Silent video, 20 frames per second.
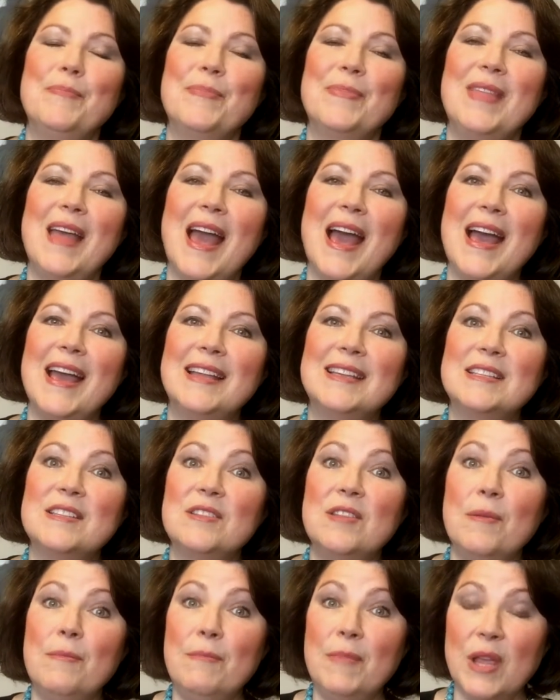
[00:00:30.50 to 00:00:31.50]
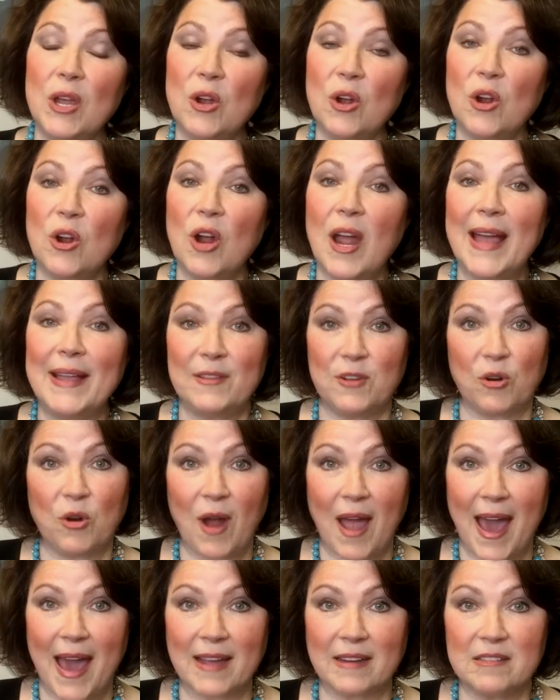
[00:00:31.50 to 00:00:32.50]
that the mirror had
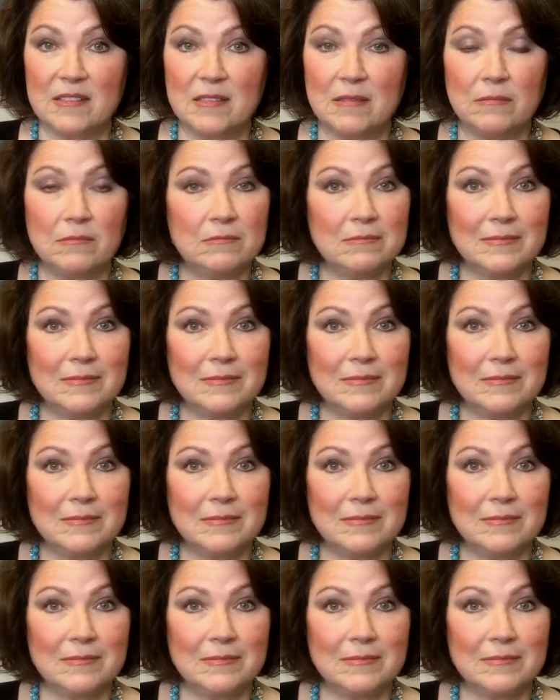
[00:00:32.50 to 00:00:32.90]
cracked,